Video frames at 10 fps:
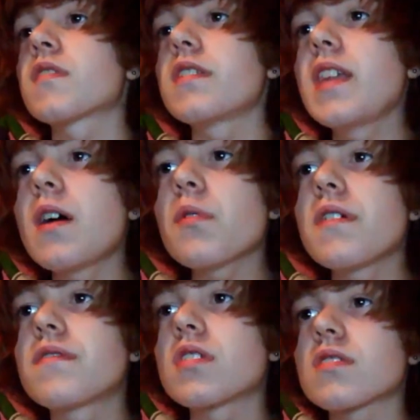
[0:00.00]
Now
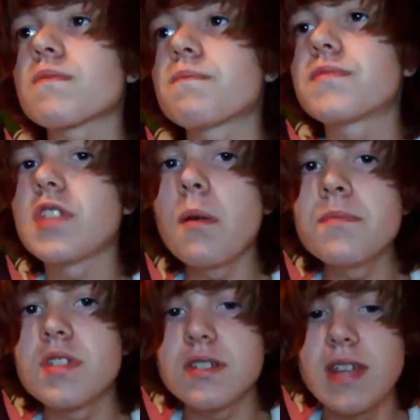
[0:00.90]
they've just
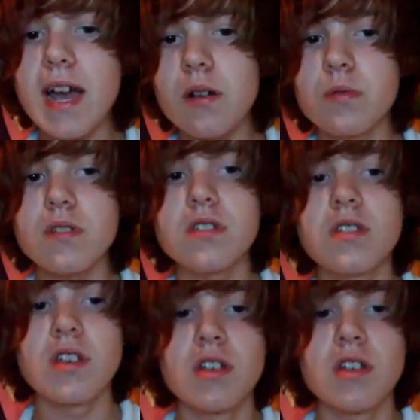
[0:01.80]
dumbed it down and